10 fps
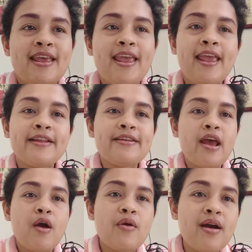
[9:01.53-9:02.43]
And
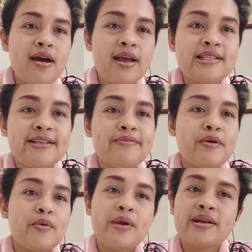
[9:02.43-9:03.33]
now, guys, if you
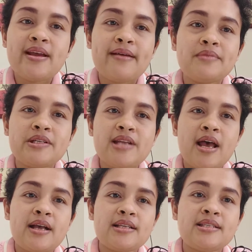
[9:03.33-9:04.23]
already have the
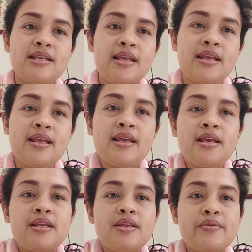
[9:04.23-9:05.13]
taxi,
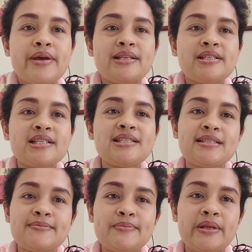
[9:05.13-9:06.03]
you can just
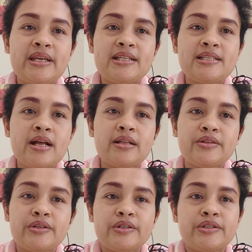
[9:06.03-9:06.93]
simply tell
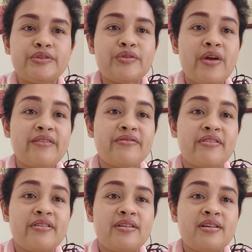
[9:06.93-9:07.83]
the
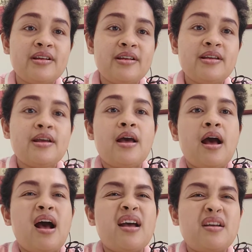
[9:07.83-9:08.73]
driver.
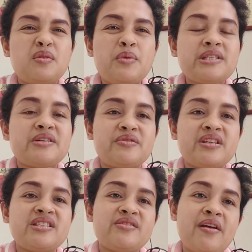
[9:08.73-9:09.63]
I always
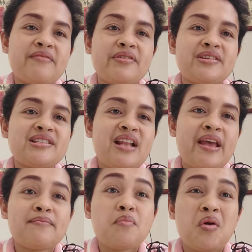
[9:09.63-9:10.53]
address drivers
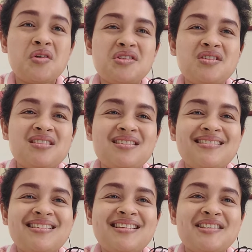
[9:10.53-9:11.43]
like boss,
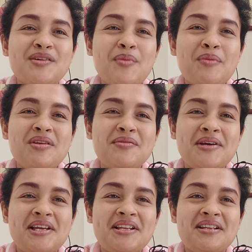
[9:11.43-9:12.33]
so maybe you
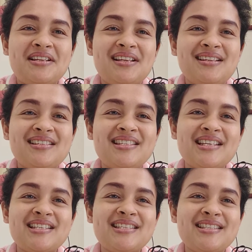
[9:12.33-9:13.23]
can
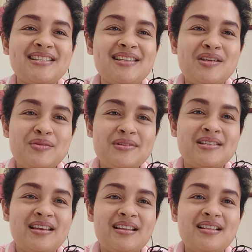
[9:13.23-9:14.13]
just use
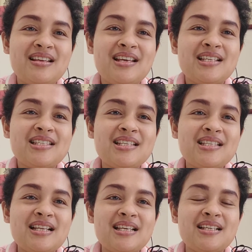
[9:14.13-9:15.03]
it. Just
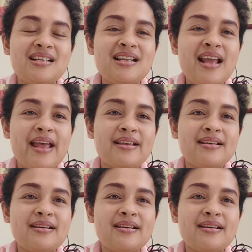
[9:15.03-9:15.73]
like,